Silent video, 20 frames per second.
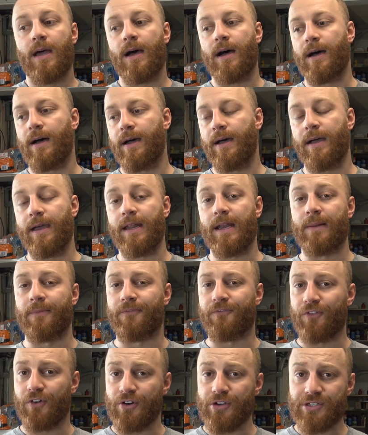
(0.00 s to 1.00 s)
And I'm
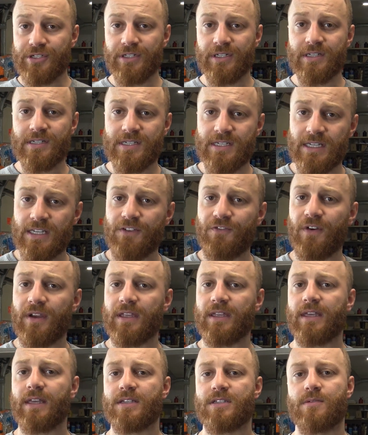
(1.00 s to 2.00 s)
first gonna see if I
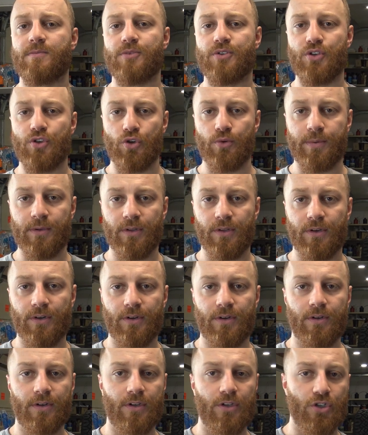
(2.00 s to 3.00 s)
can get some
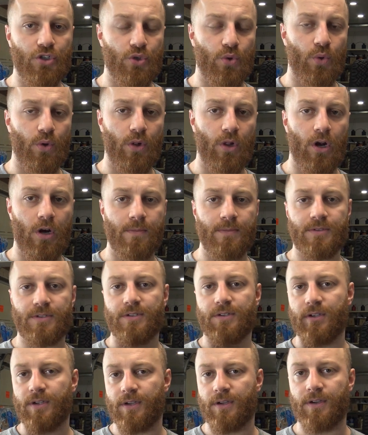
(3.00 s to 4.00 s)
tubular control arms,
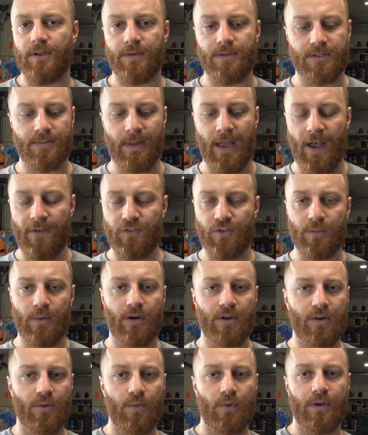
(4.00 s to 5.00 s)
some
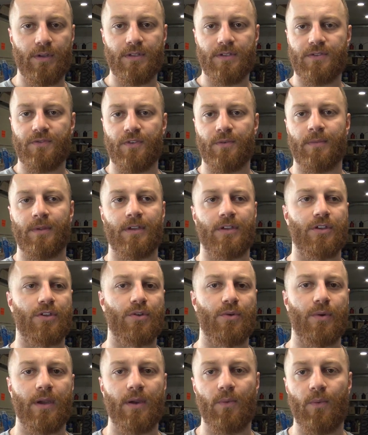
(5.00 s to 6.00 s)
aftermarket ones from like
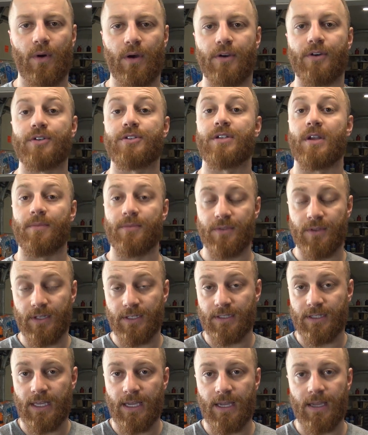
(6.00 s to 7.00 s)
QA1 or something
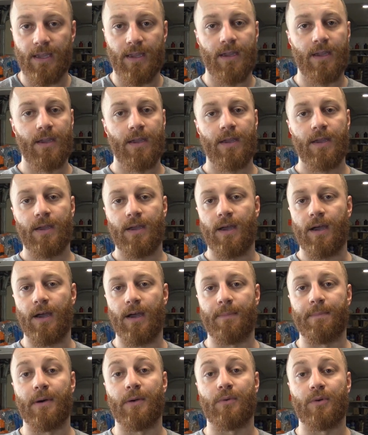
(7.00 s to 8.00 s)
like that.
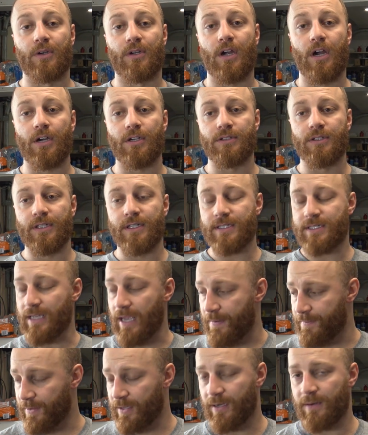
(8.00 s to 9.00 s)
But regardless,
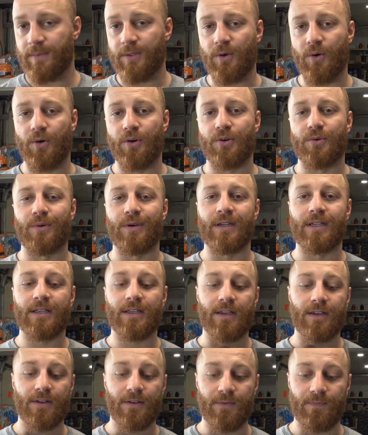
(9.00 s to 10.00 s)
I'm gonna be
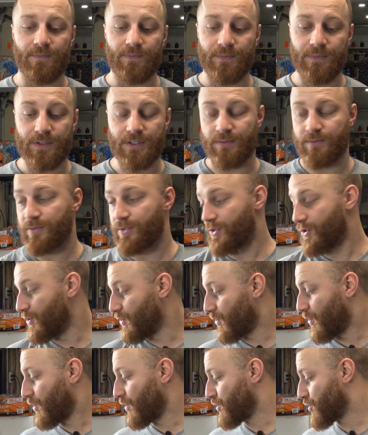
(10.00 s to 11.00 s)
ordering some new
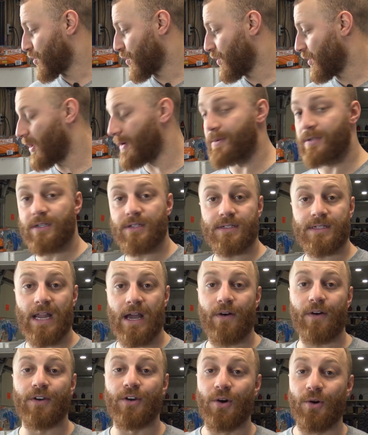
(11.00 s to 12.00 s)
control arms because
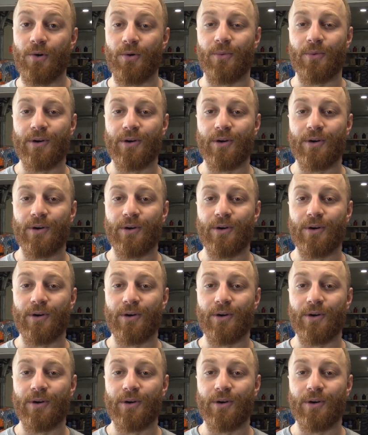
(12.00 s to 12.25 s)
now I know it